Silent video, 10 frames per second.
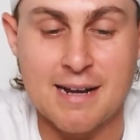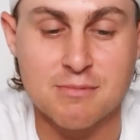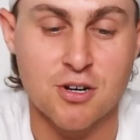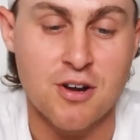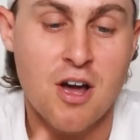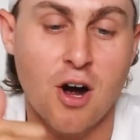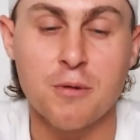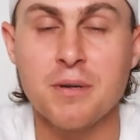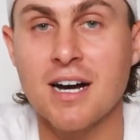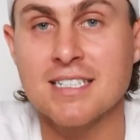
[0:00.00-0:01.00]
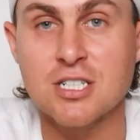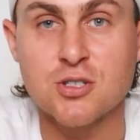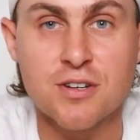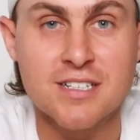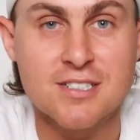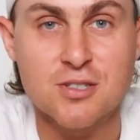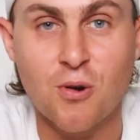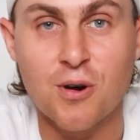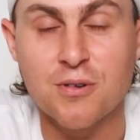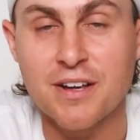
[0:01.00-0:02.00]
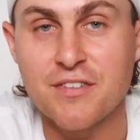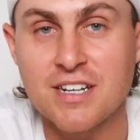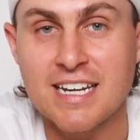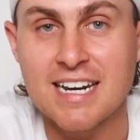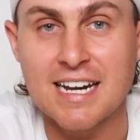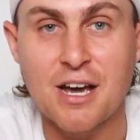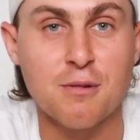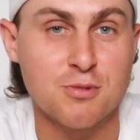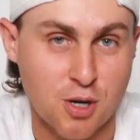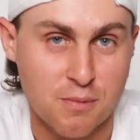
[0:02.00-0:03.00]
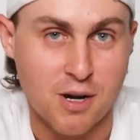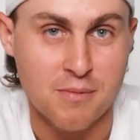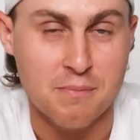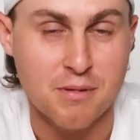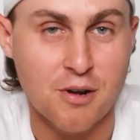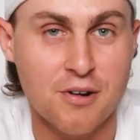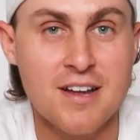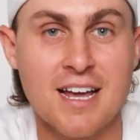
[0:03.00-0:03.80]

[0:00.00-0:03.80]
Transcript: So hope you guys enjoyed this tutorial. If you need any help, drop a comment below.